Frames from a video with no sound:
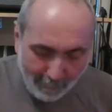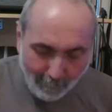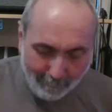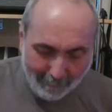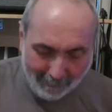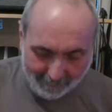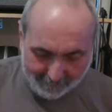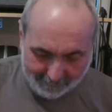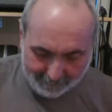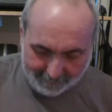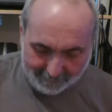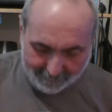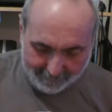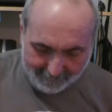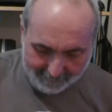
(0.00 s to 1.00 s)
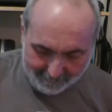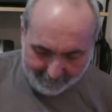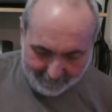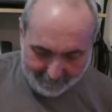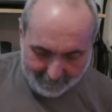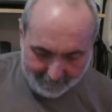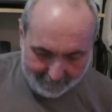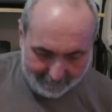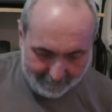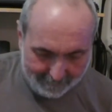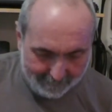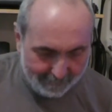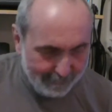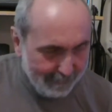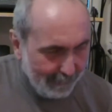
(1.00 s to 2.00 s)
about this guitar, and
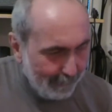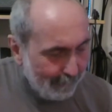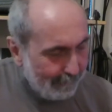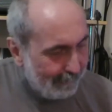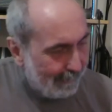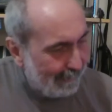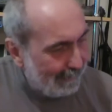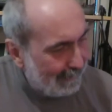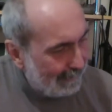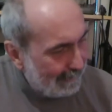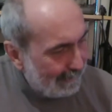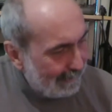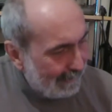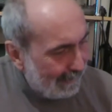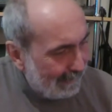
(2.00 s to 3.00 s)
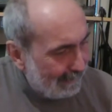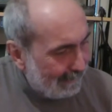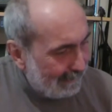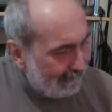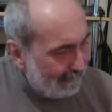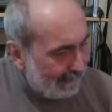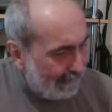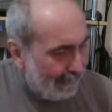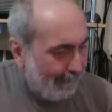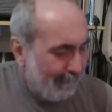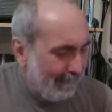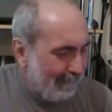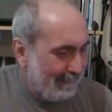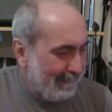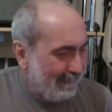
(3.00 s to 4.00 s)
it shows that if
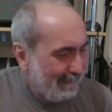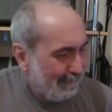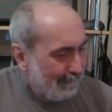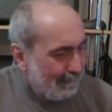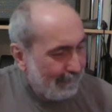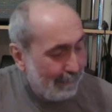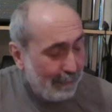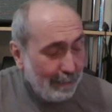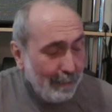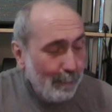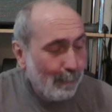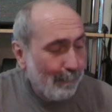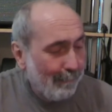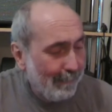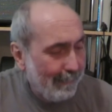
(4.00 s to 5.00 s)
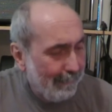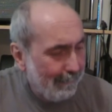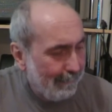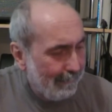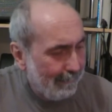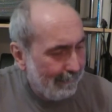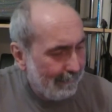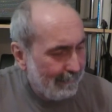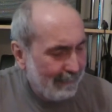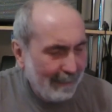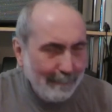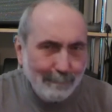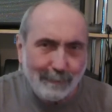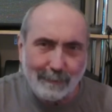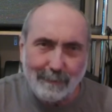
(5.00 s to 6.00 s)
it's to you, if it
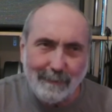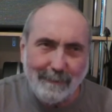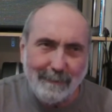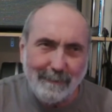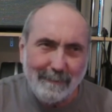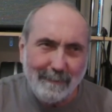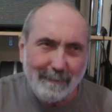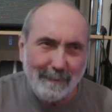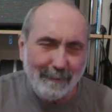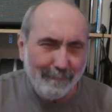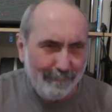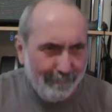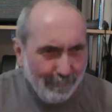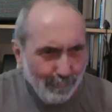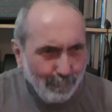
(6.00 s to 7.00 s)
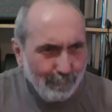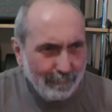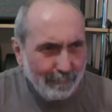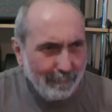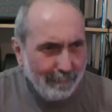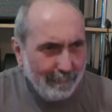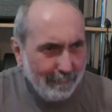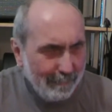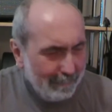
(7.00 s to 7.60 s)
seems good, it feels good,